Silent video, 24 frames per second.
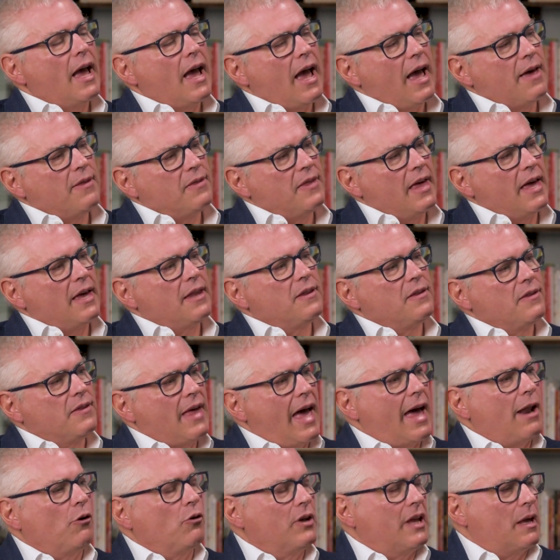And then
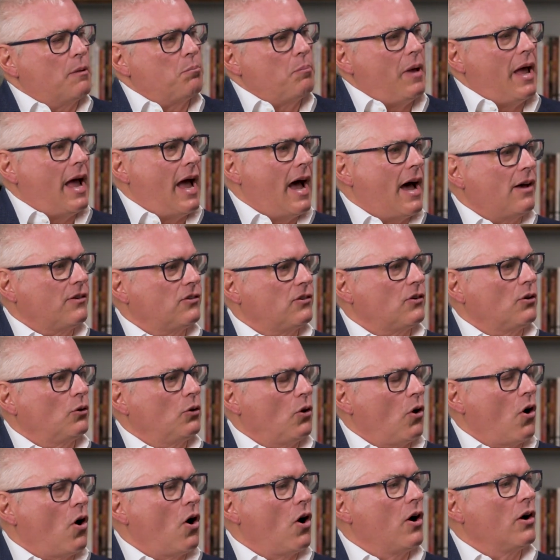that'll get passed
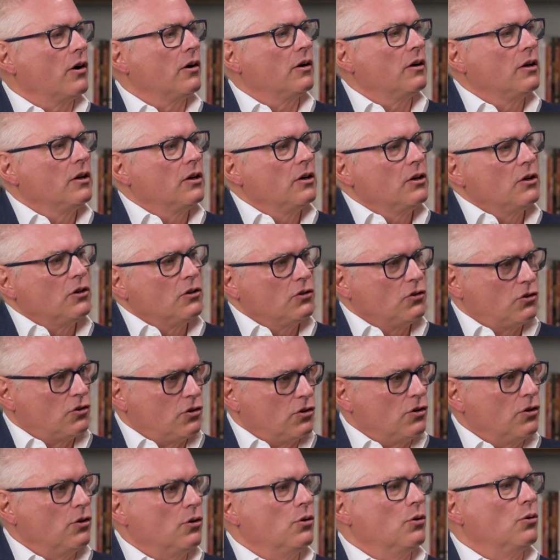along
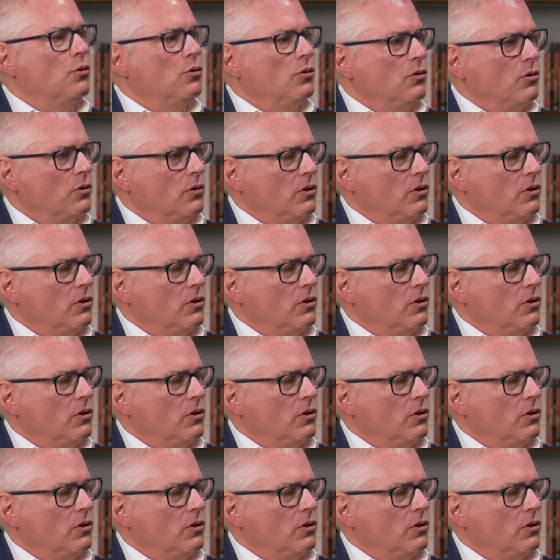to